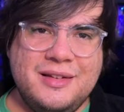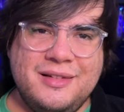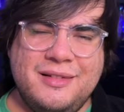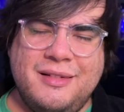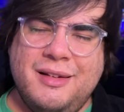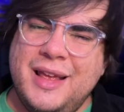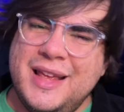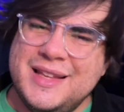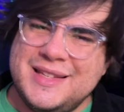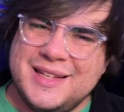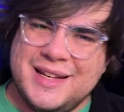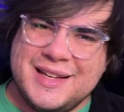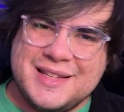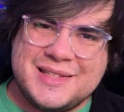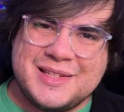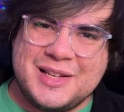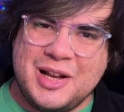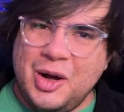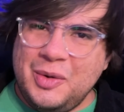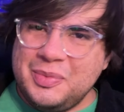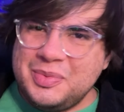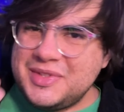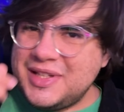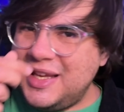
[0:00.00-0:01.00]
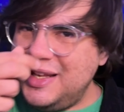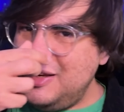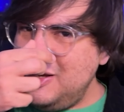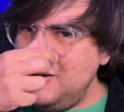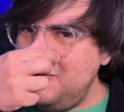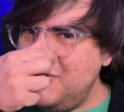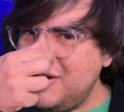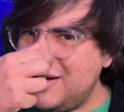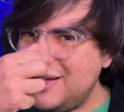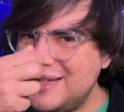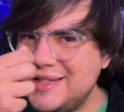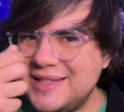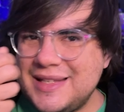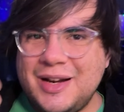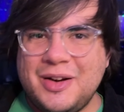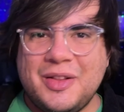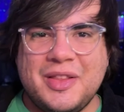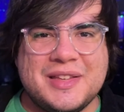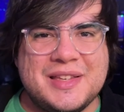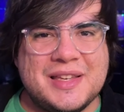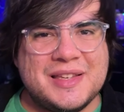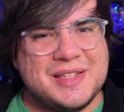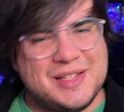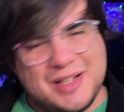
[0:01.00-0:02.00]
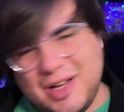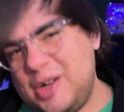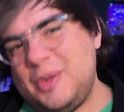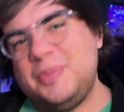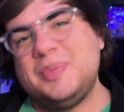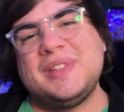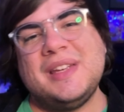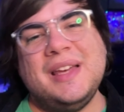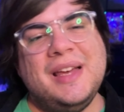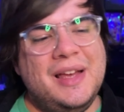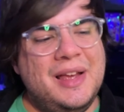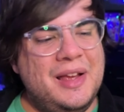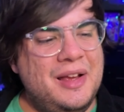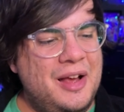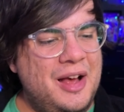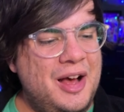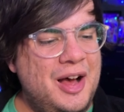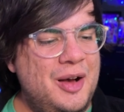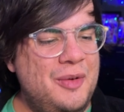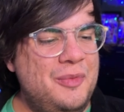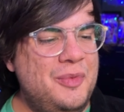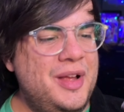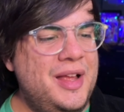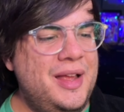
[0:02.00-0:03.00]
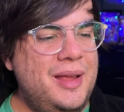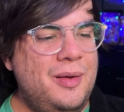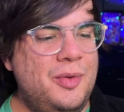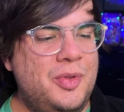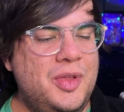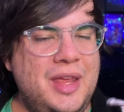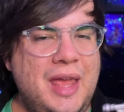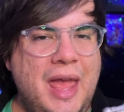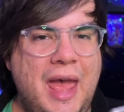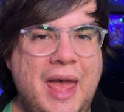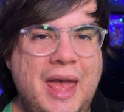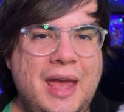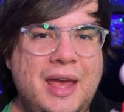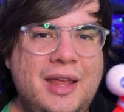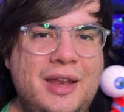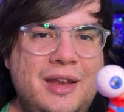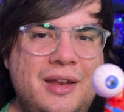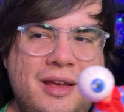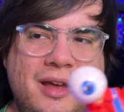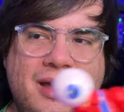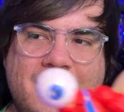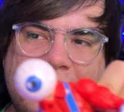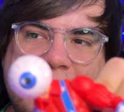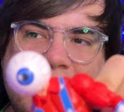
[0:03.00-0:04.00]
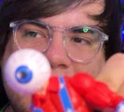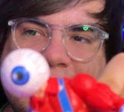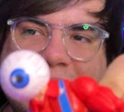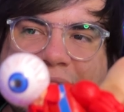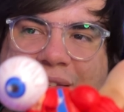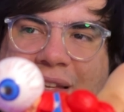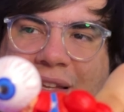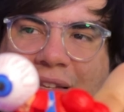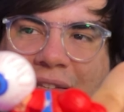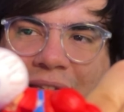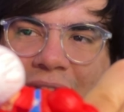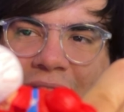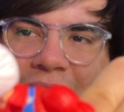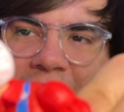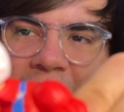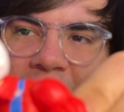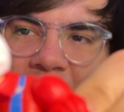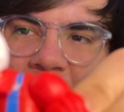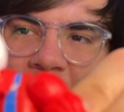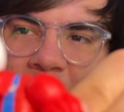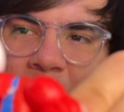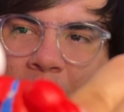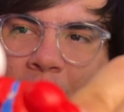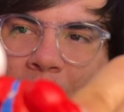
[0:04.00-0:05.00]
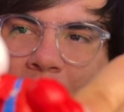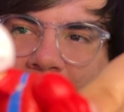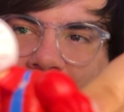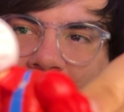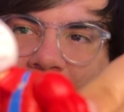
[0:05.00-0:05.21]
is it a sculpt? Can you even consider this a sculpt? The head, his weird